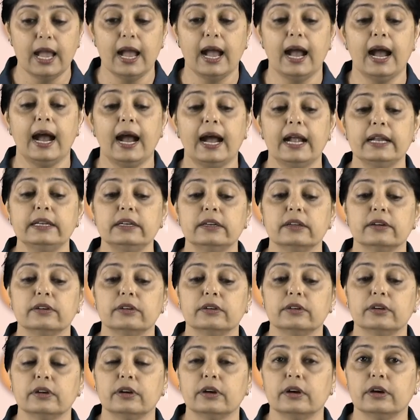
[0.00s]
and
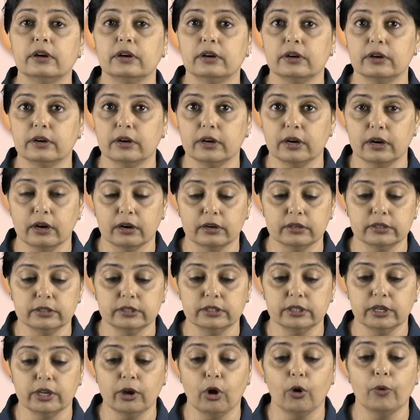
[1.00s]

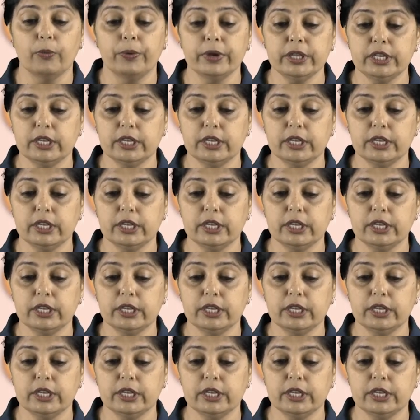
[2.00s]
over